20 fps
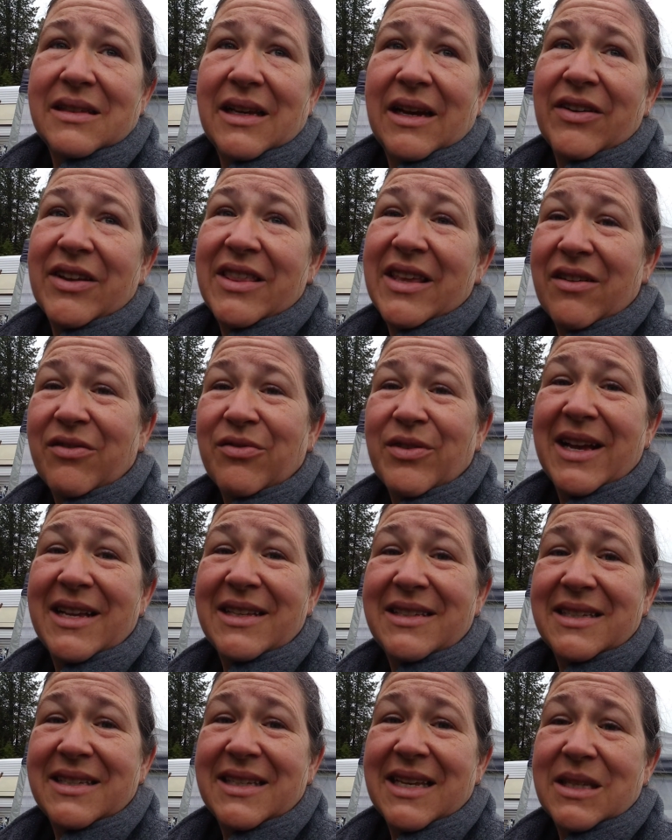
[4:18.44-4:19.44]
everything I've
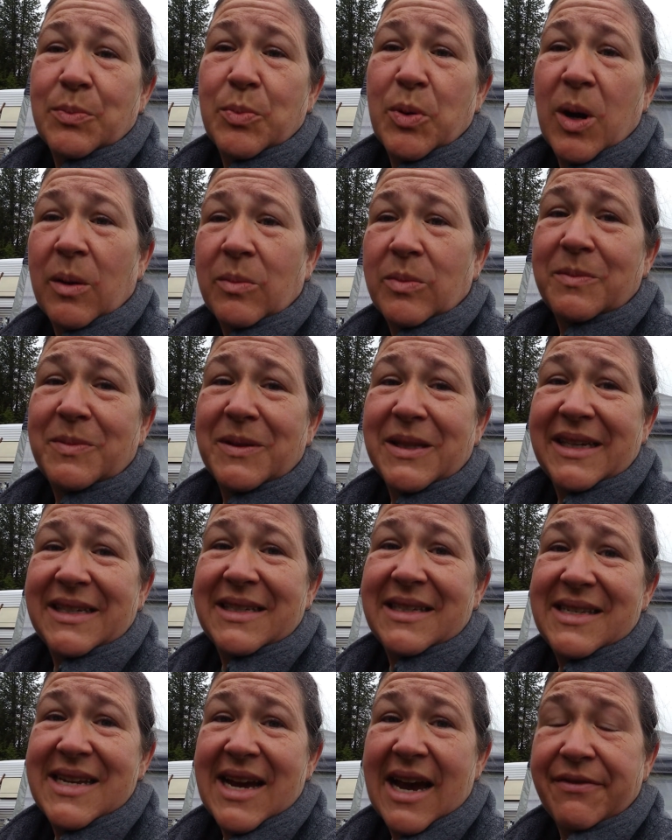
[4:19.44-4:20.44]
read says that's probably
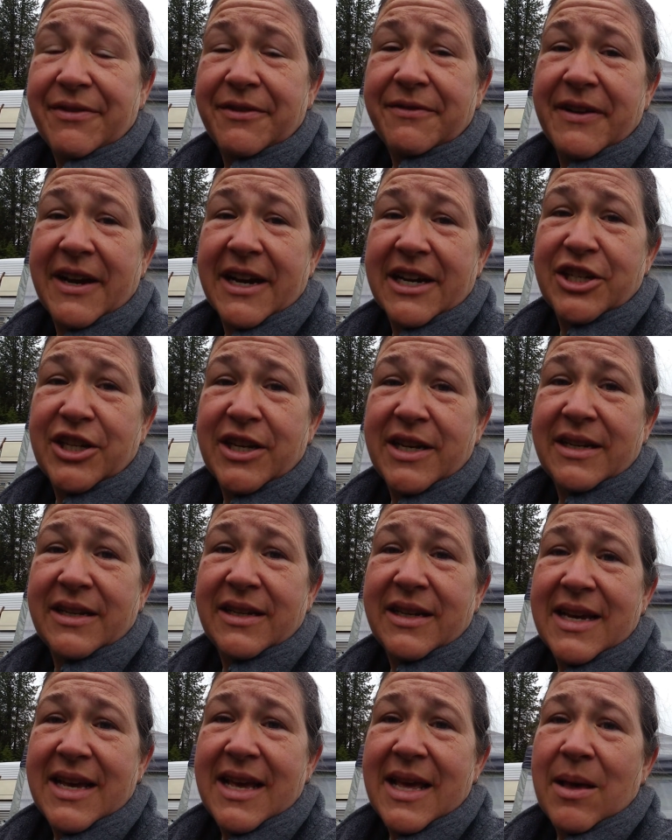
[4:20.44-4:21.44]
staph
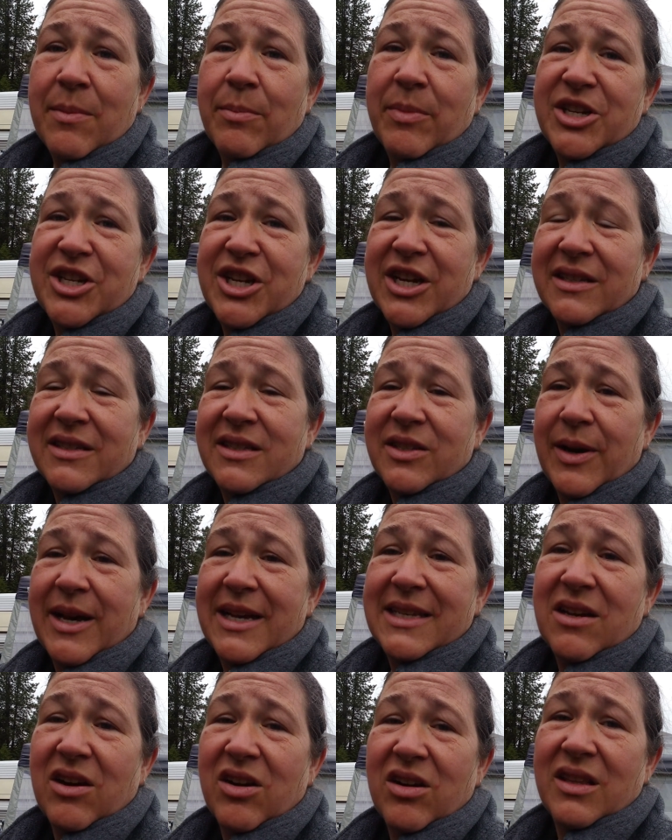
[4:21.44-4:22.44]
infection, but she also
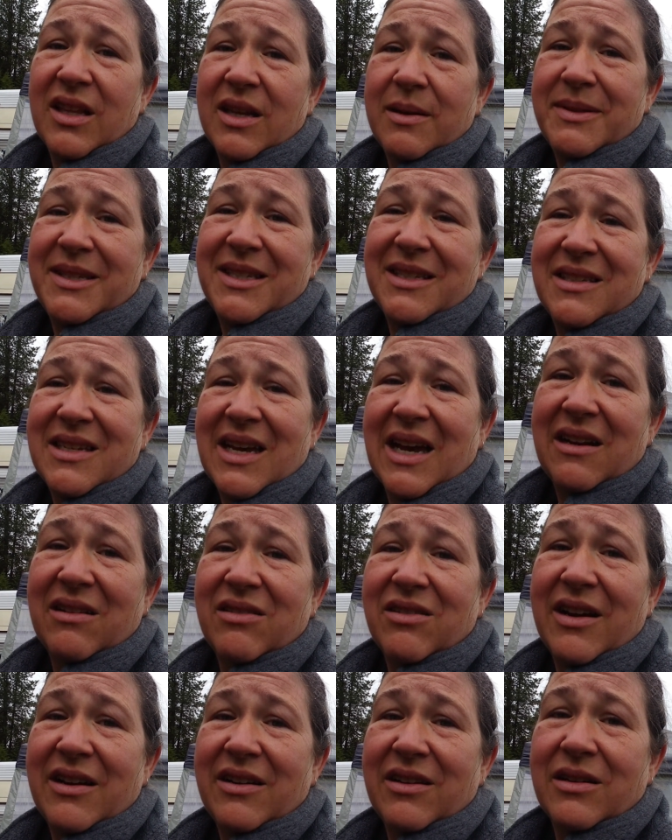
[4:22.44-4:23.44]
has hard lumps inside
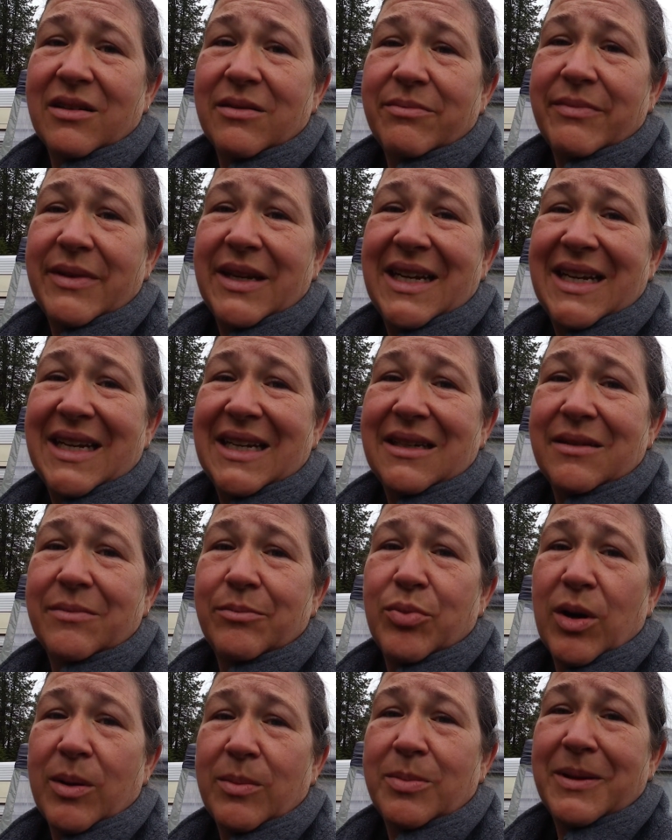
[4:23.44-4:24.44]
her udder, meaning
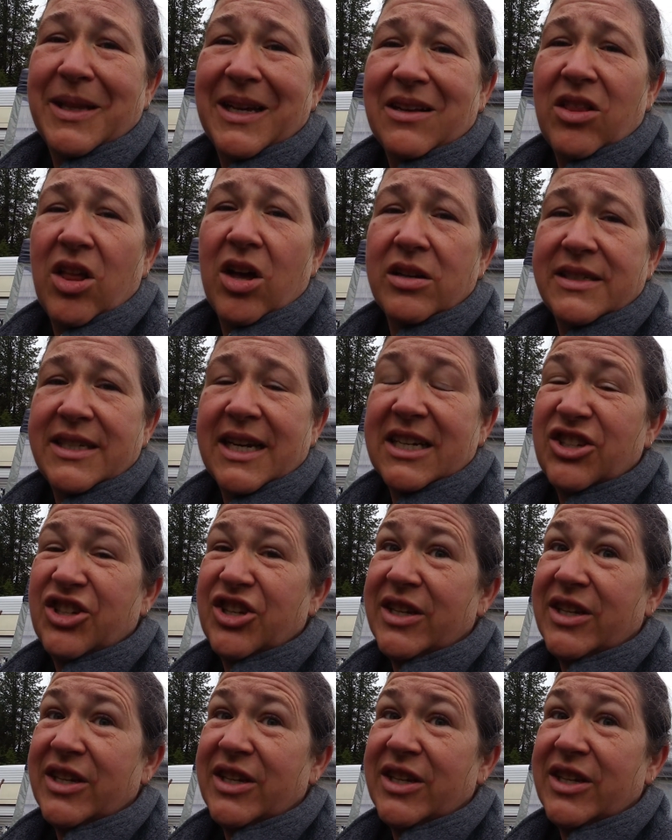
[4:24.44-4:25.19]
probably clogged ducts.